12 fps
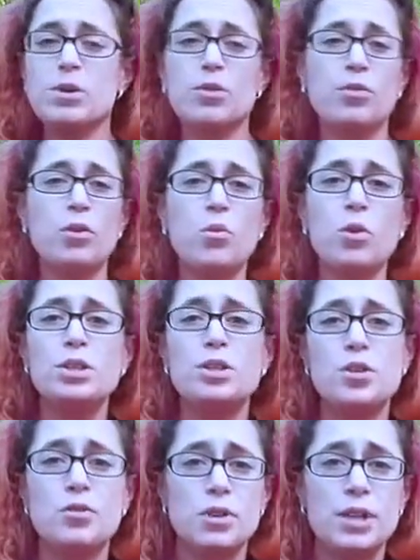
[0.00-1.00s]
Especially
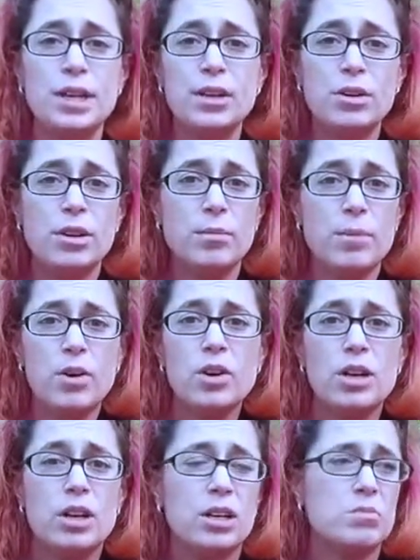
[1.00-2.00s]
those of you who tell me that
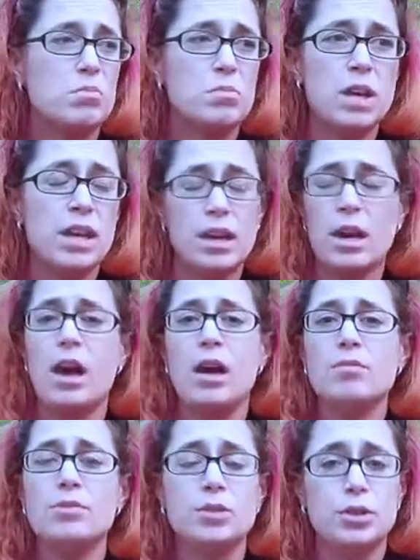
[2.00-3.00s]
you're writing
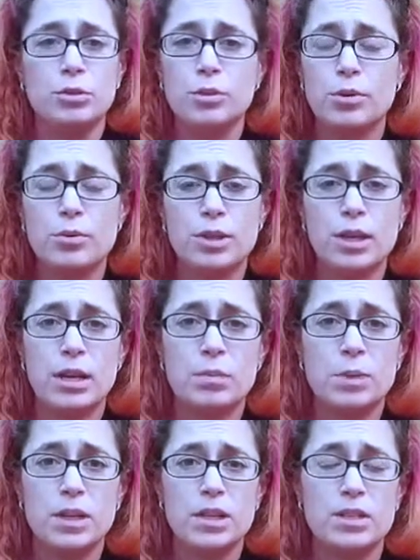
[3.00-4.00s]
me because
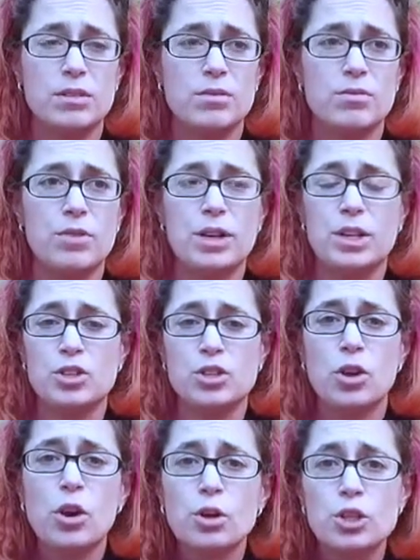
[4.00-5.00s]
you
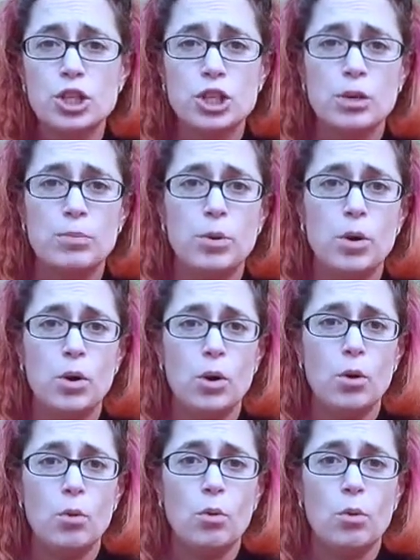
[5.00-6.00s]
won't have a
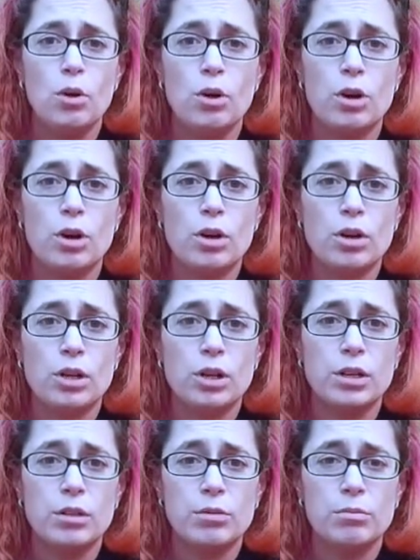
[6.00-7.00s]
chance of being able to
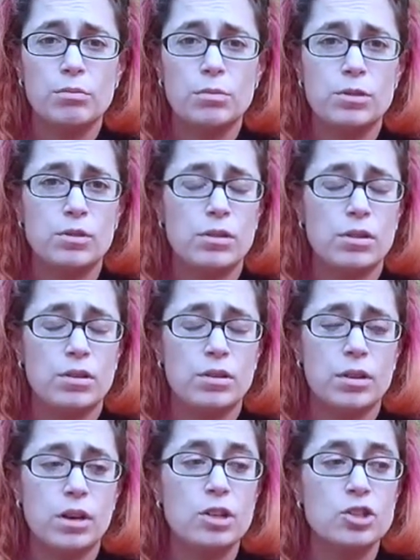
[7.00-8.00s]
come
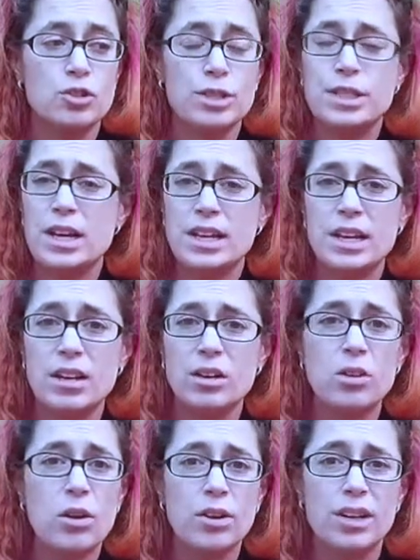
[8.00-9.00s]
visit these
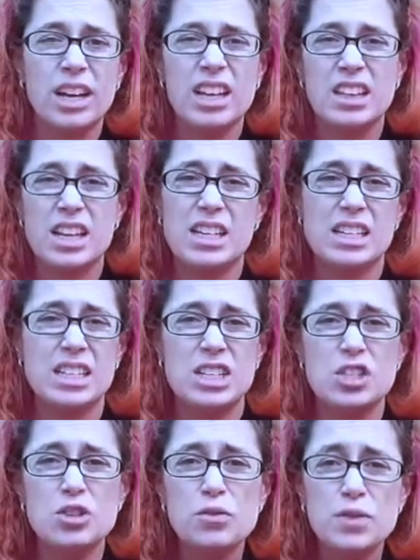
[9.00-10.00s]
beautiful woods over here
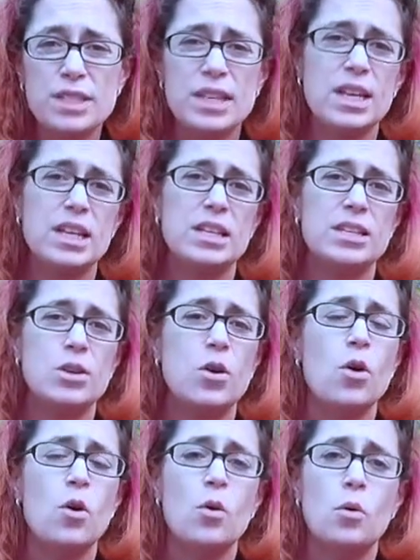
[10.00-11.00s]
in America like
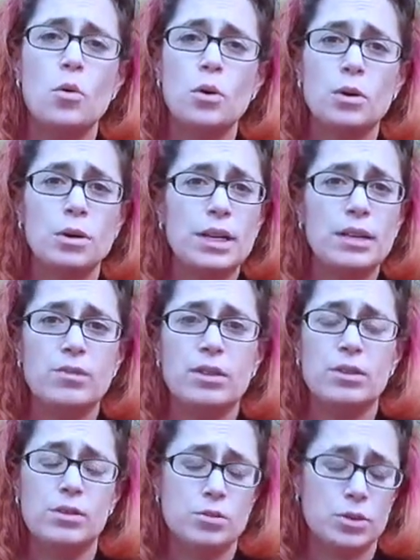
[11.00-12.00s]
ever, you don't
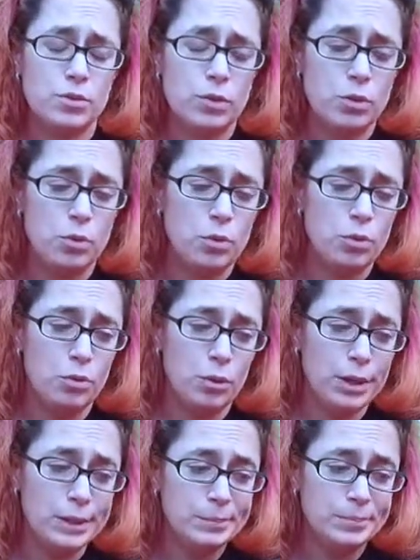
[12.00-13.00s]
think, because of
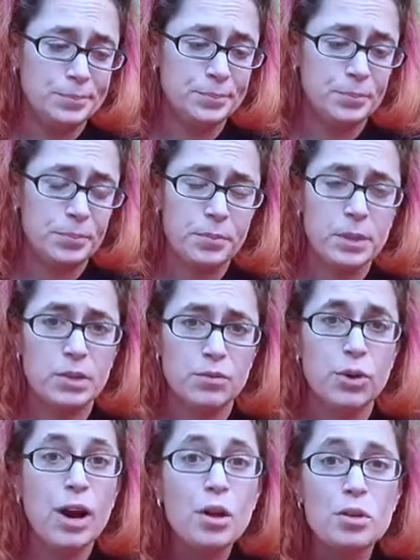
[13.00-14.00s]
financial hardship
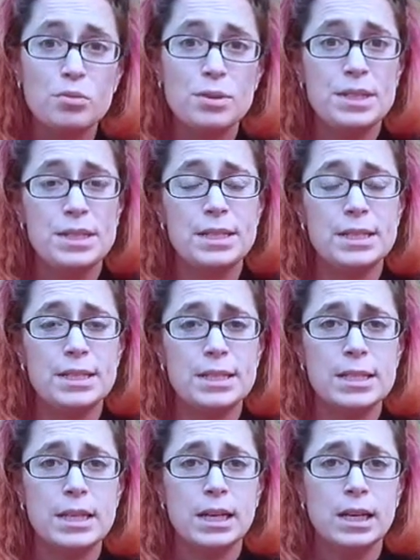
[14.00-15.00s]

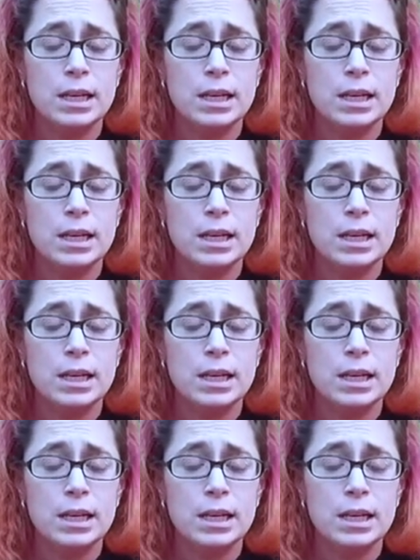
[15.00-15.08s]
or,